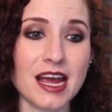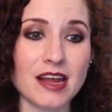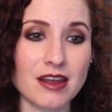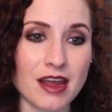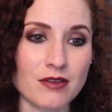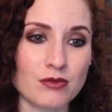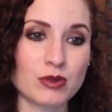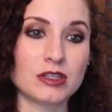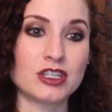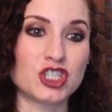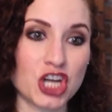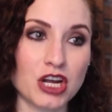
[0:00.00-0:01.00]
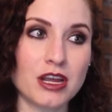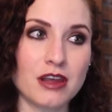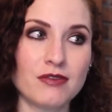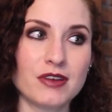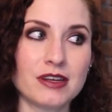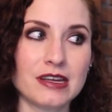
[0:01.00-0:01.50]
I get really chunky
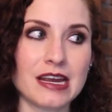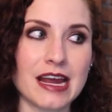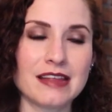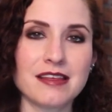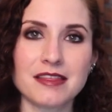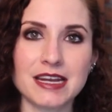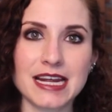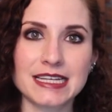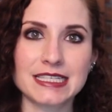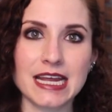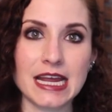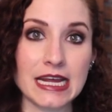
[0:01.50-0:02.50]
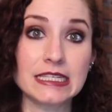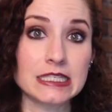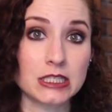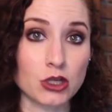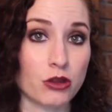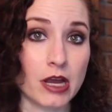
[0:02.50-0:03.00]
feeling, and then the next day it's
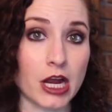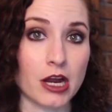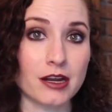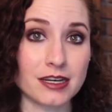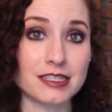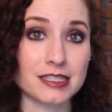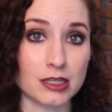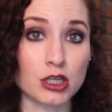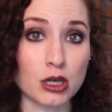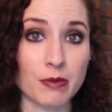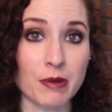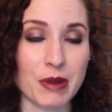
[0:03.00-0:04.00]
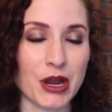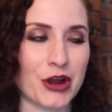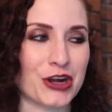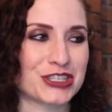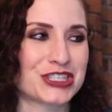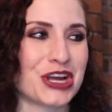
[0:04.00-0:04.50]
still there and it's a little bit
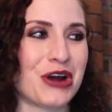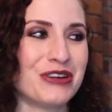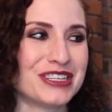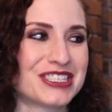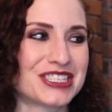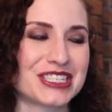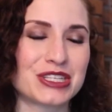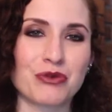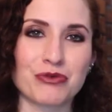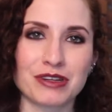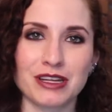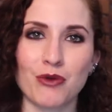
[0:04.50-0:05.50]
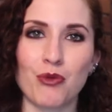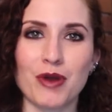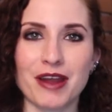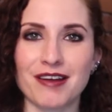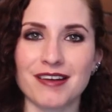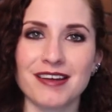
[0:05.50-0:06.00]
bigger, so it's just a really
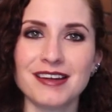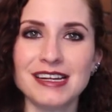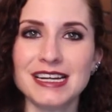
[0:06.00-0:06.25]
weird